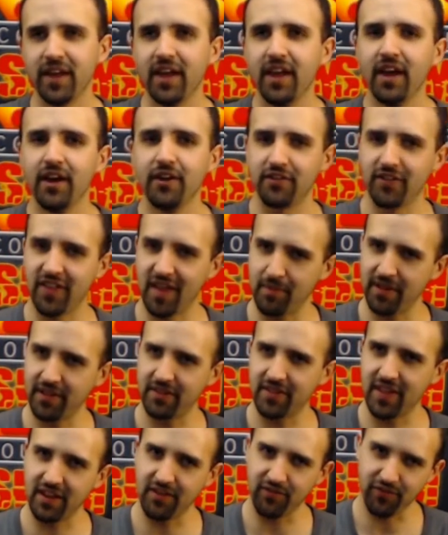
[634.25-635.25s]
So that means that
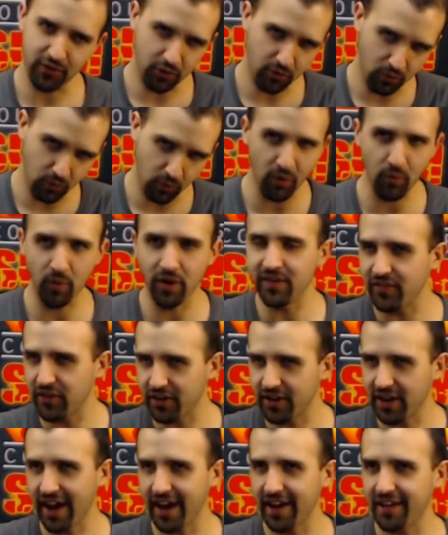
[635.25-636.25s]
if you run one of your
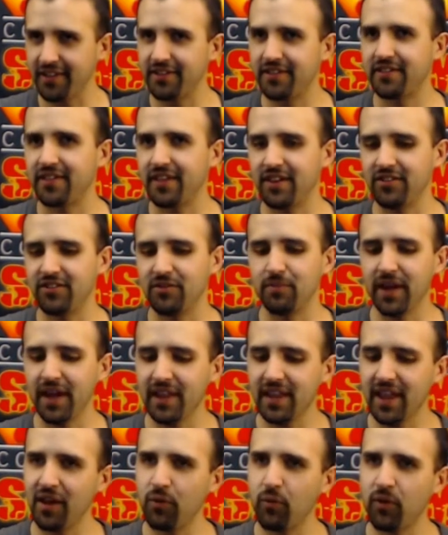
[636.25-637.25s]
guys into
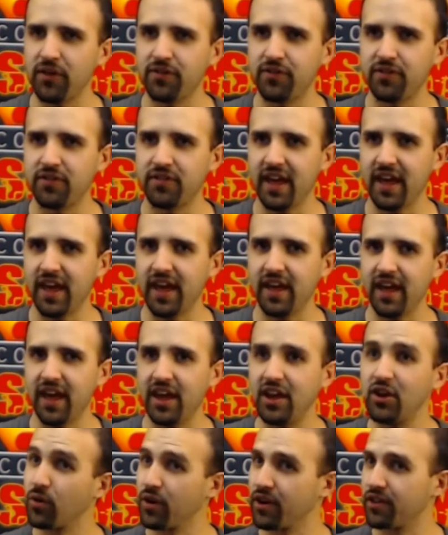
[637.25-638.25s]
melee with, say, a
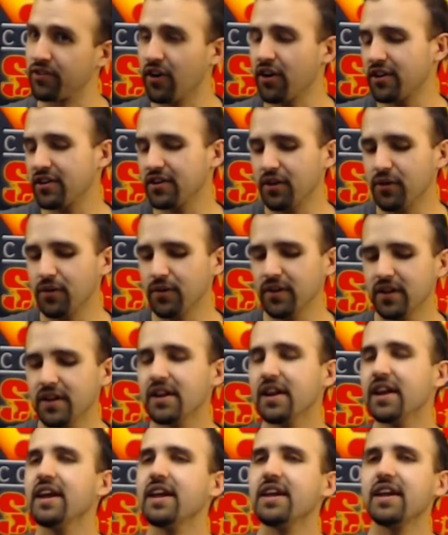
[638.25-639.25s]
Krix Arc Node,
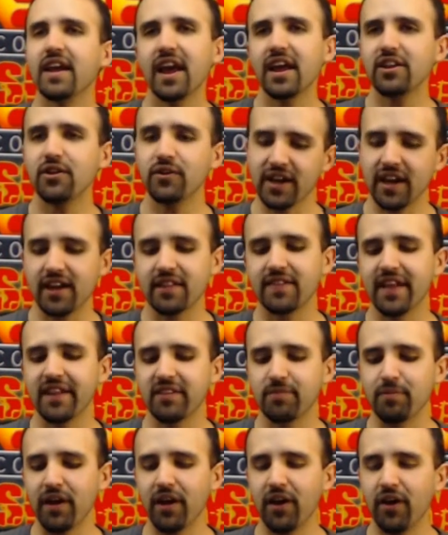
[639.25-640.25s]
and you cast that
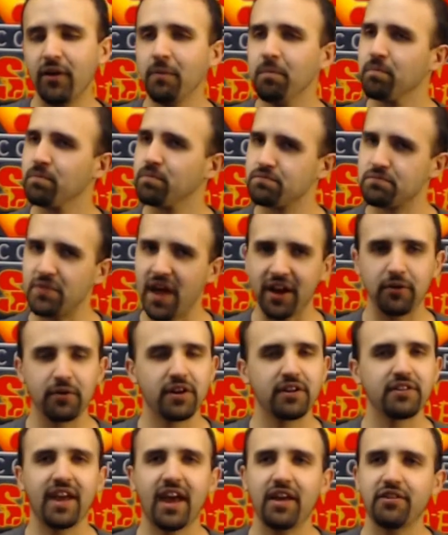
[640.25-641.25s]
spell, that Krix
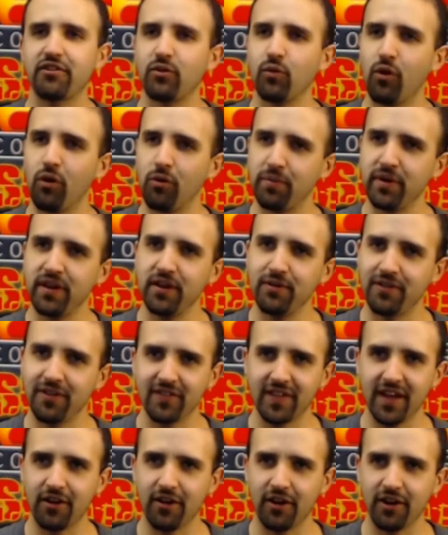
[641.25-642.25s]
caster won't be using
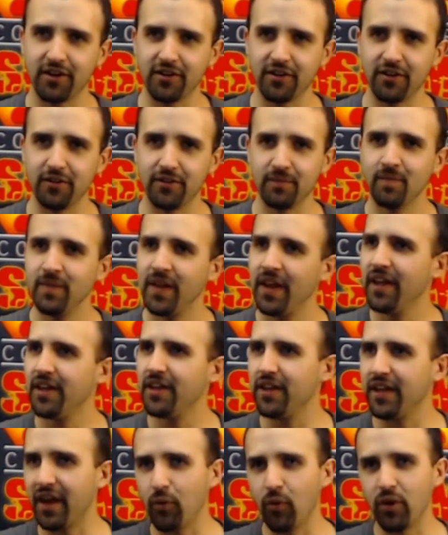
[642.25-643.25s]
that Arc Node. You
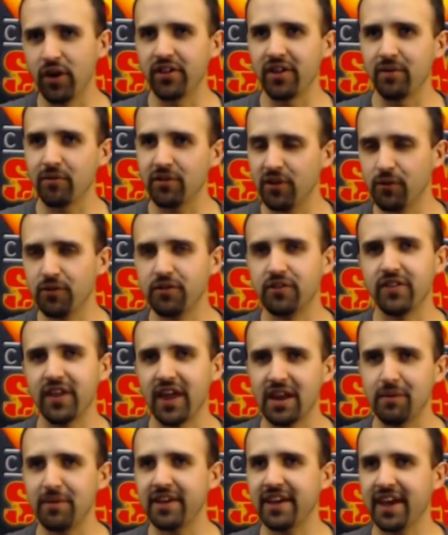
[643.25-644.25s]
get one of them close to the
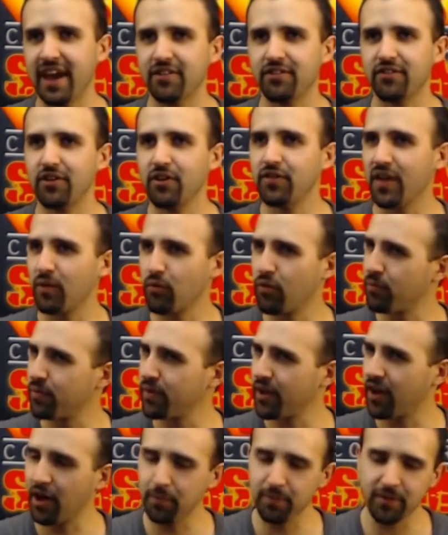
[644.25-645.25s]
enemy caster, they won't be
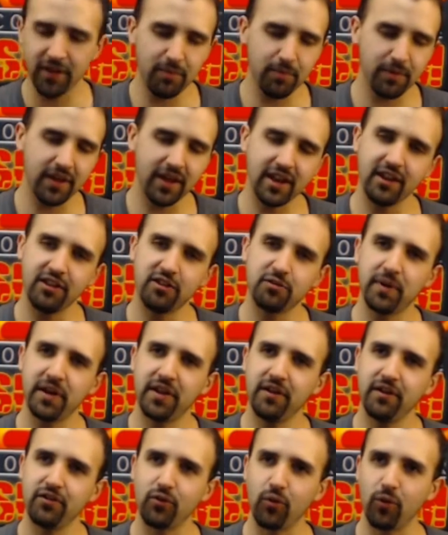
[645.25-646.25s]
upkeeping any
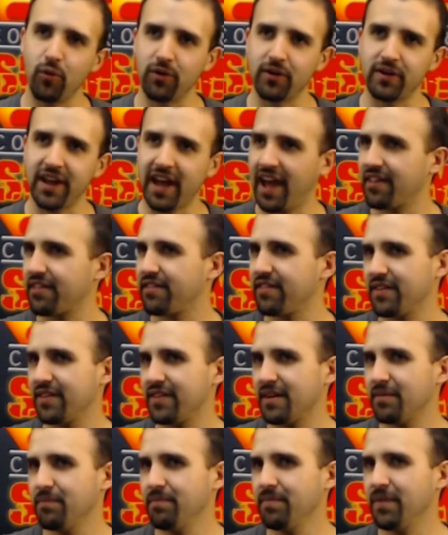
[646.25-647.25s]
spells or casting
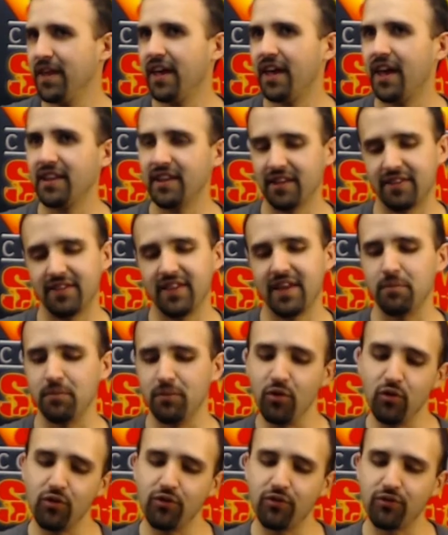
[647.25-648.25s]
them unless they
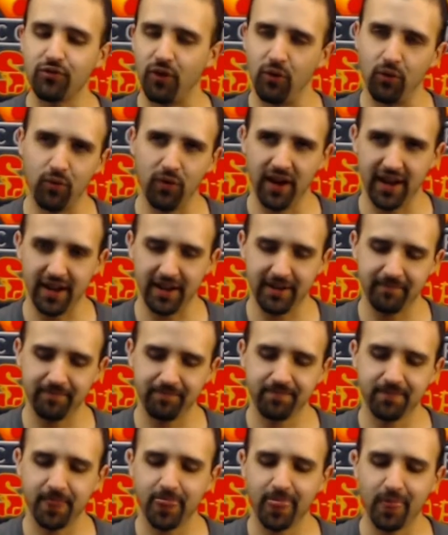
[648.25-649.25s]
move away
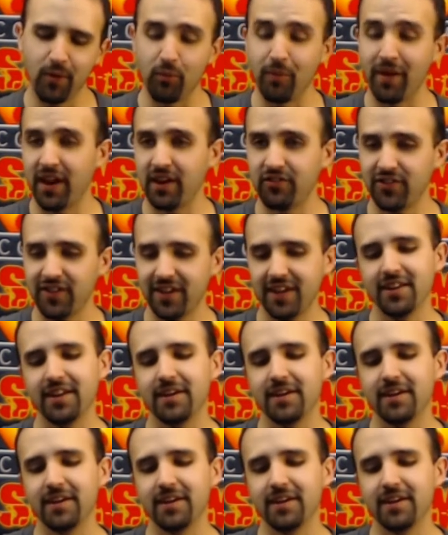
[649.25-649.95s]
or manage to kill it.